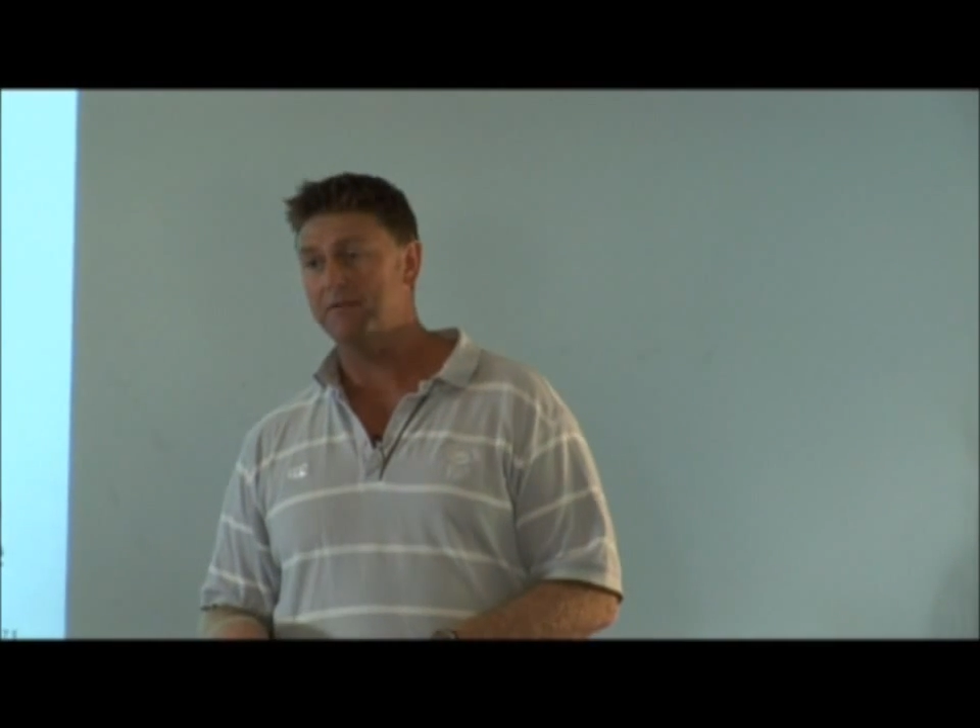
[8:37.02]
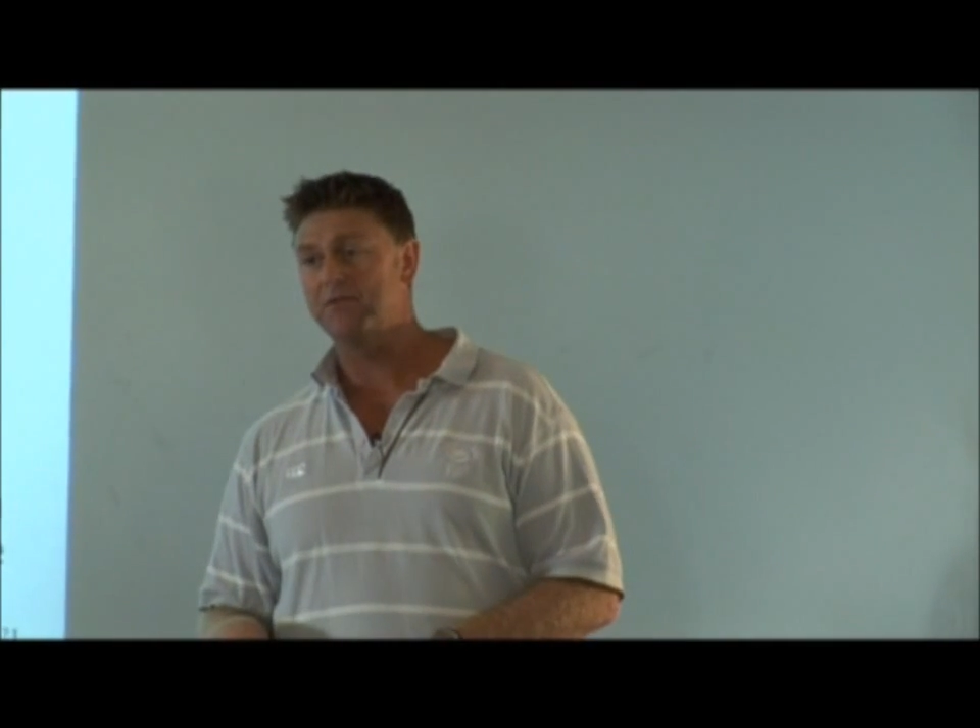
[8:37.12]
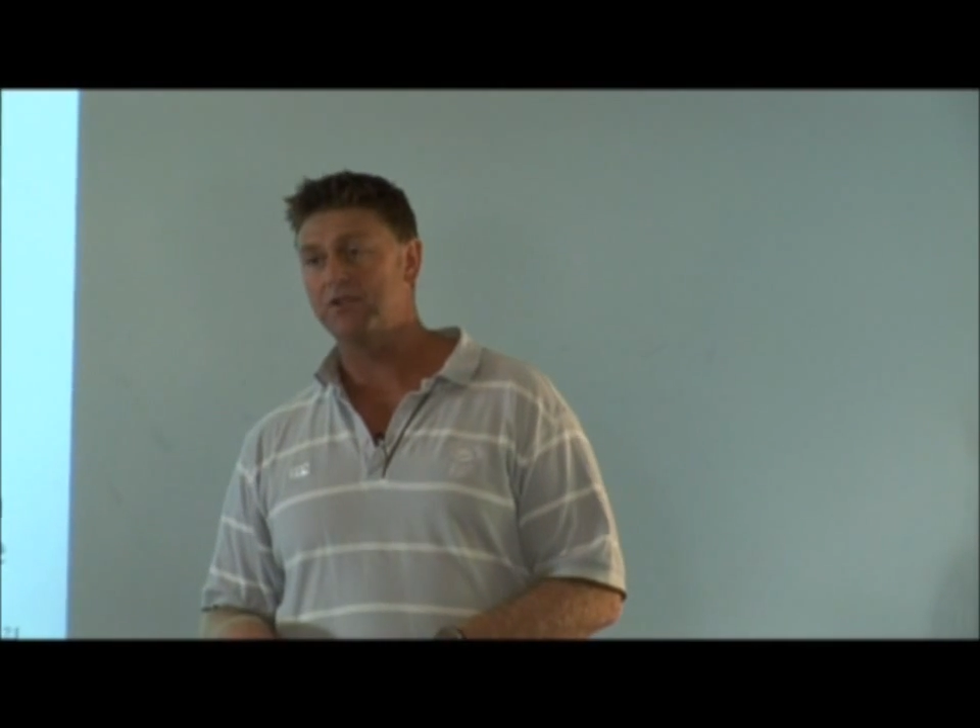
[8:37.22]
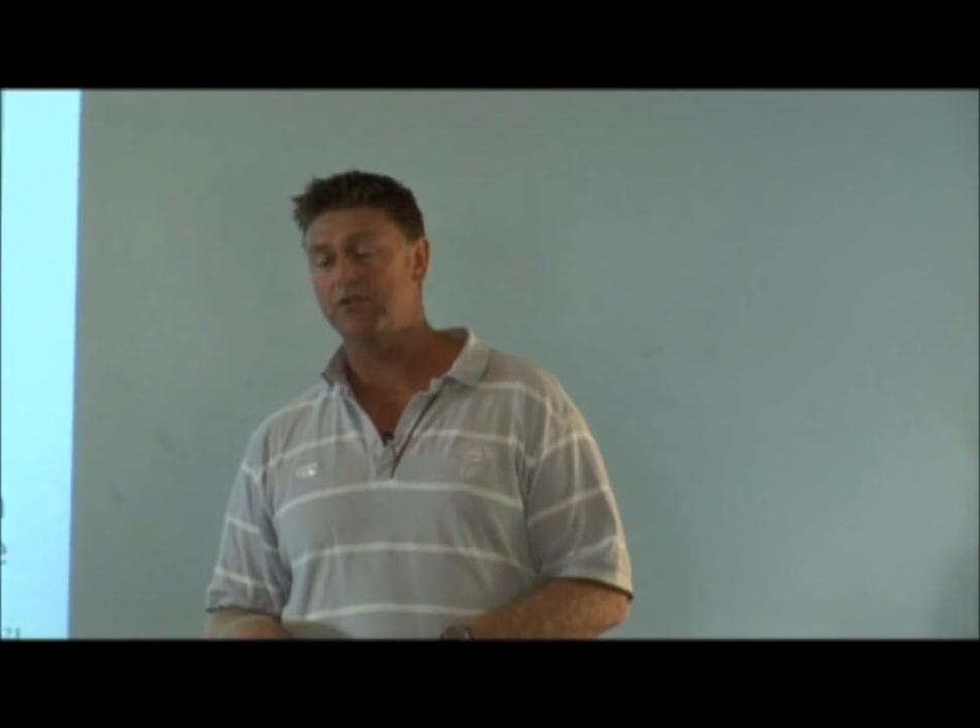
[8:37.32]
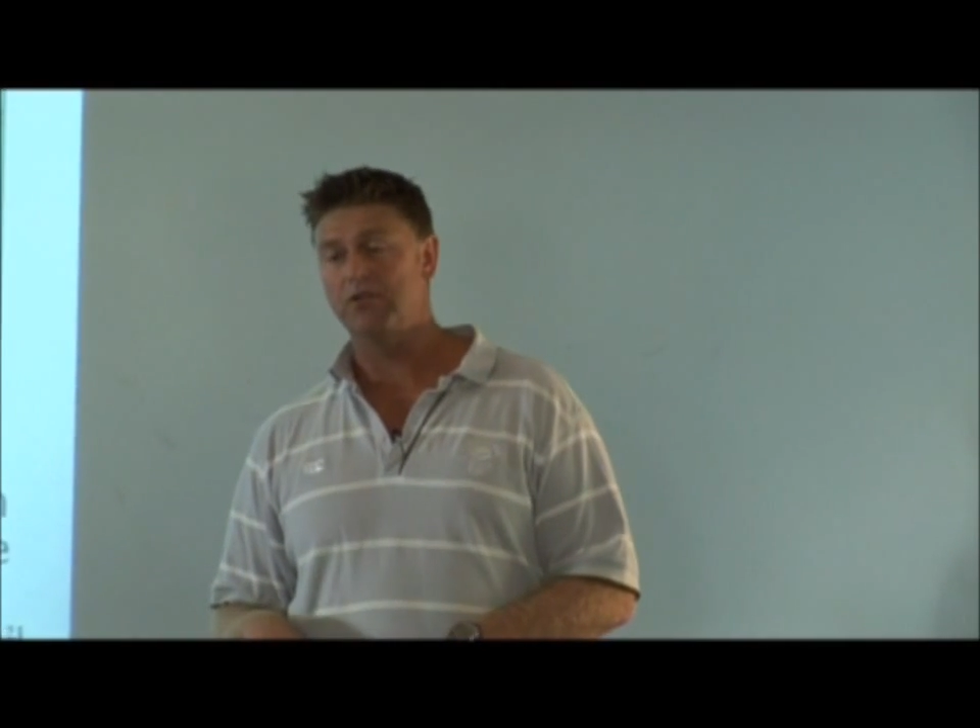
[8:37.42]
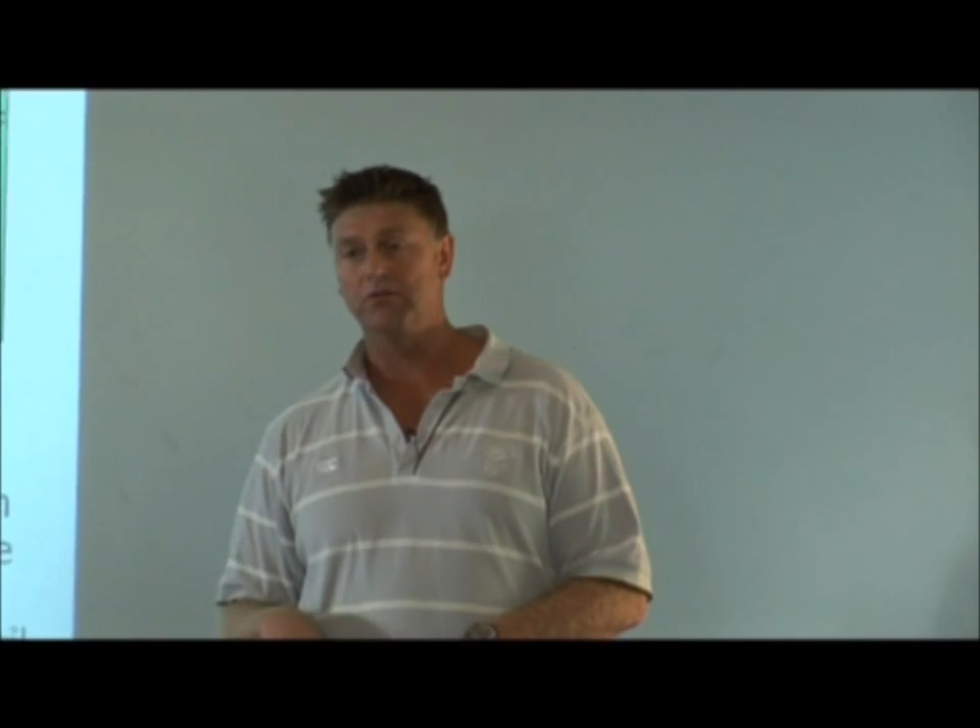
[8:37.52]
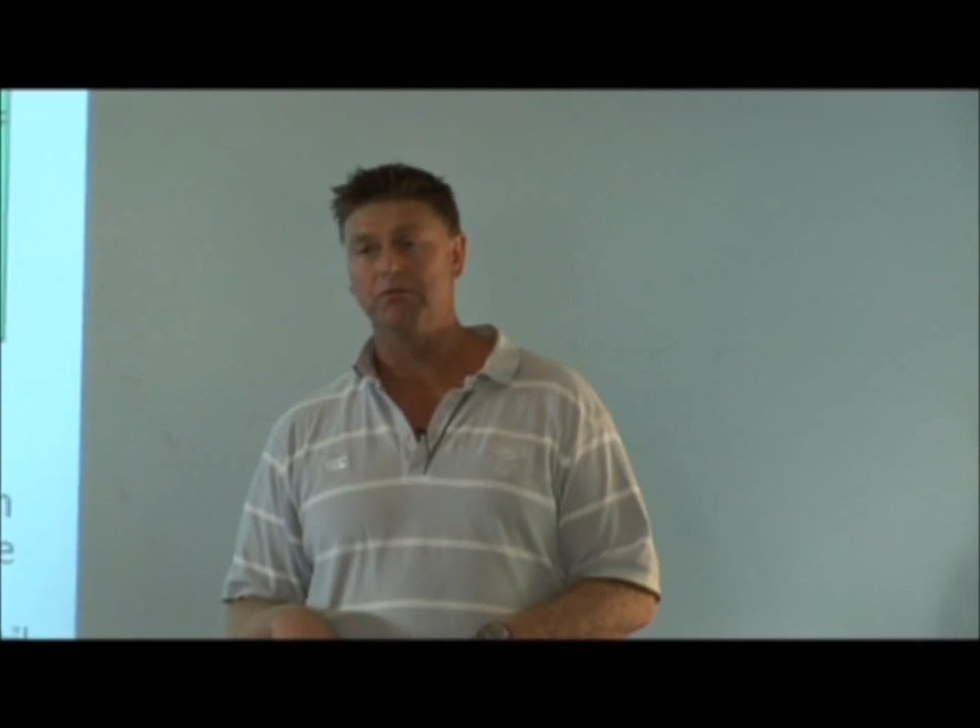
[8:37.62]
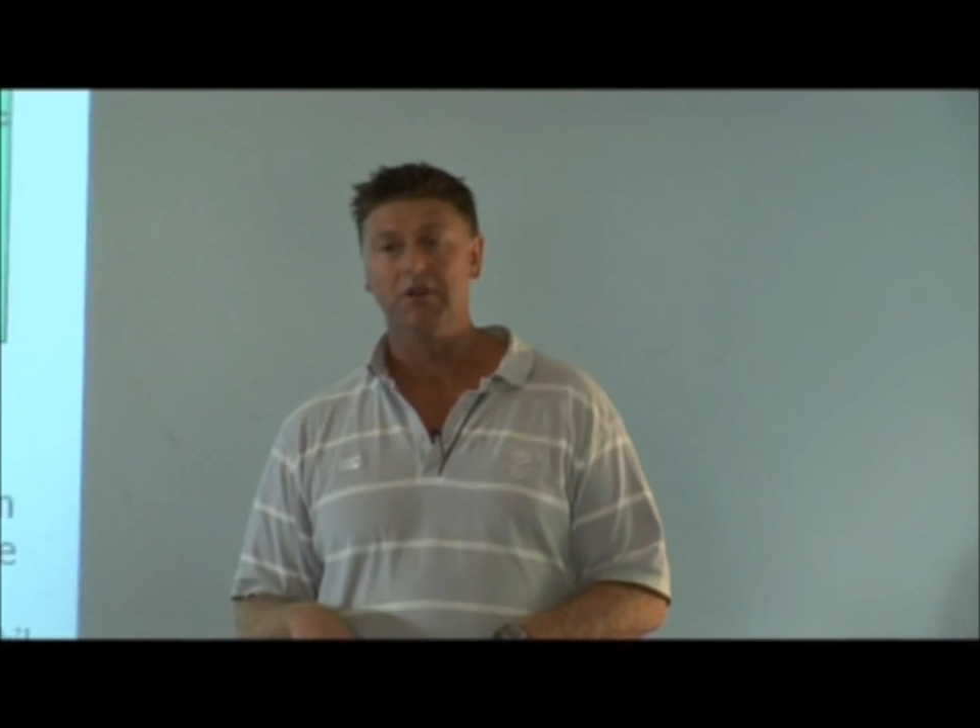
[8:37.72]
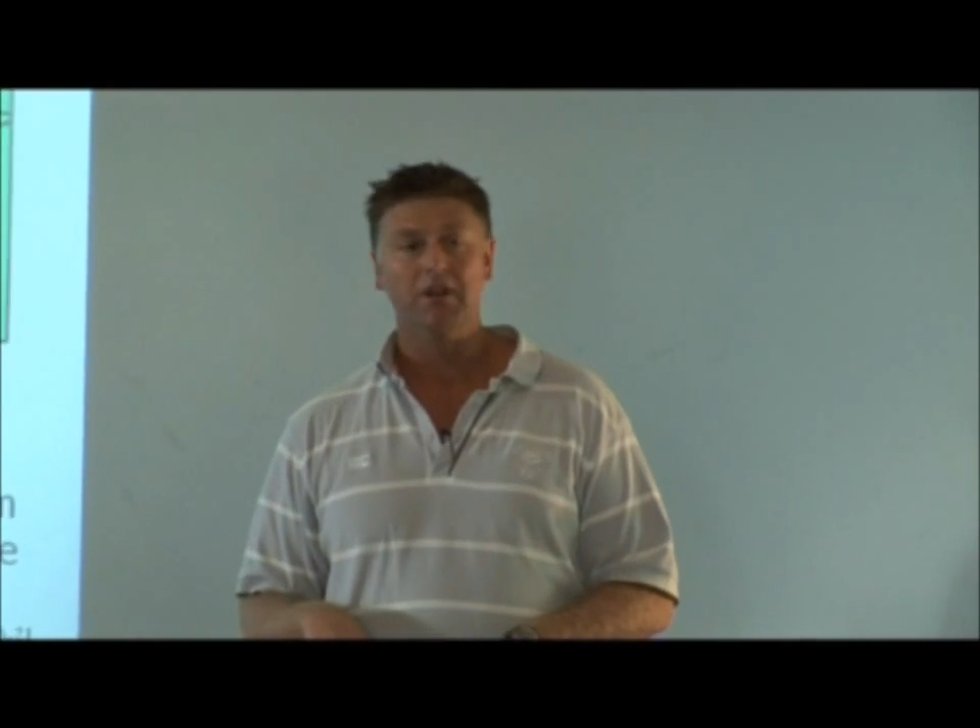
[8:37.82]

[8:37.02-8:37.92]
them to do.